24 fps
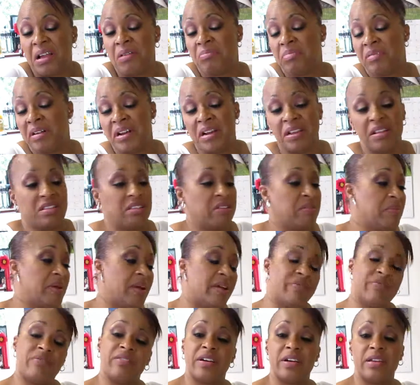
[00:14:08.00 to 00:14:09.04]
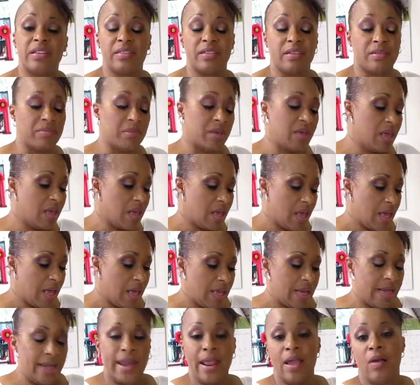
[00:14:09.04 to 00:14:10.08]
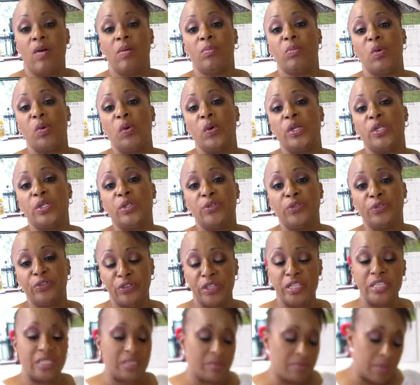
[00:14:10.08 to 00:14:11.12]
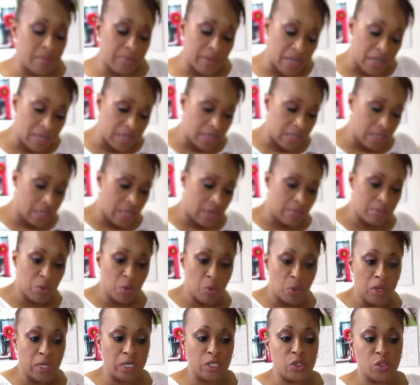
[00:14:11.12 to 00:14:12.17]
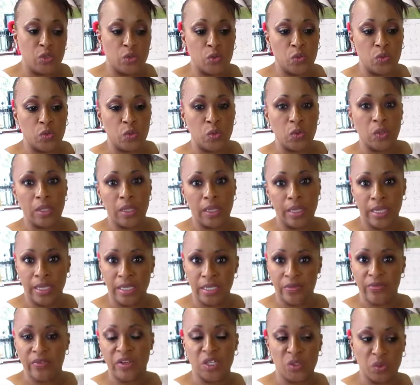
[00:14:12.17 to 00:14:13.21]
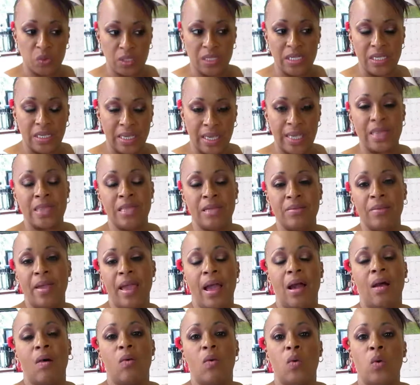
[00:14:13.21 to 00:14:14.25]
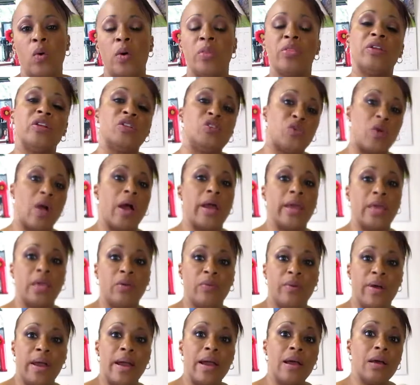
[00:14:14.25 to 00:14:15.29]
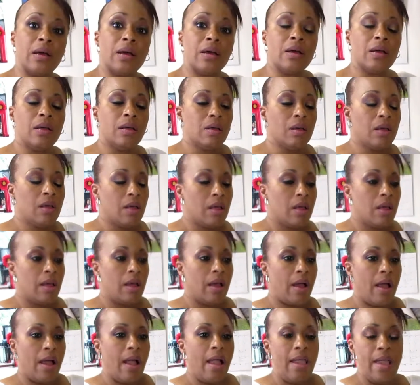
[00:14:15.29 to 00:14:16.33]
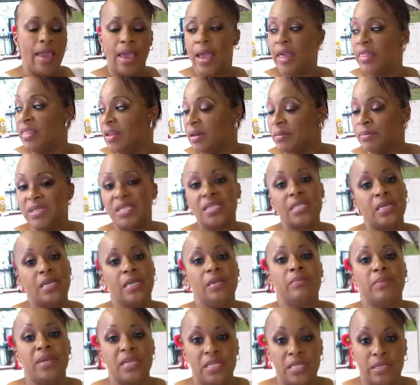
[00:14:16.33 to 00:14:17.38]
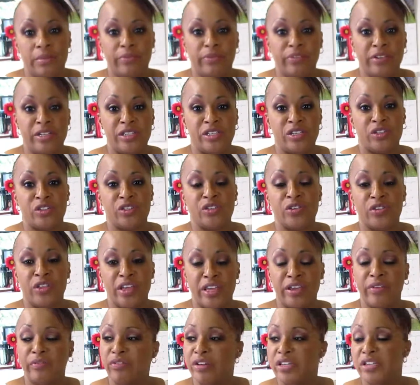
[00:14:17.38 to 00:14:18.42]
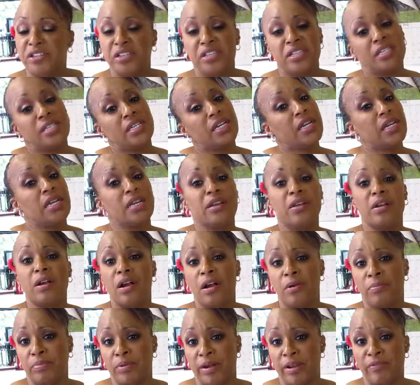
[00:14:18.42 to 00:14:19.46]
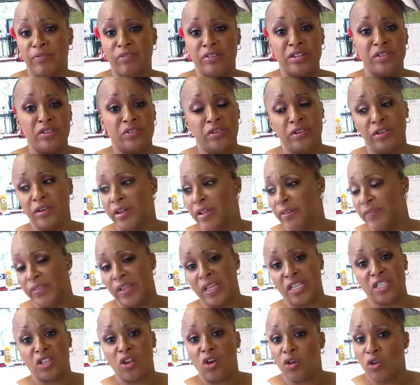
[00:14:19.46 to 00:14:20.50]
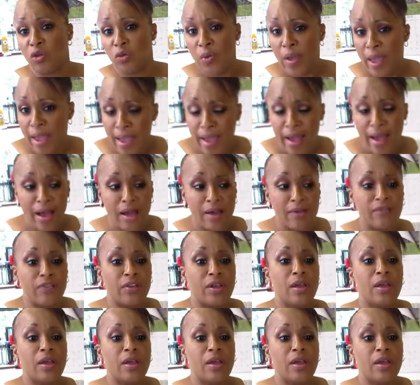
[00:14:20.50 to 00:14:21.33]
breaded them. I fried them. Now I'm going to freeze them. I'm going to individually lay them out on the drying rack, and then I'm going to stick it in my deep freezer so they can freeze. You can stick it in your upright freezer if that's all you have,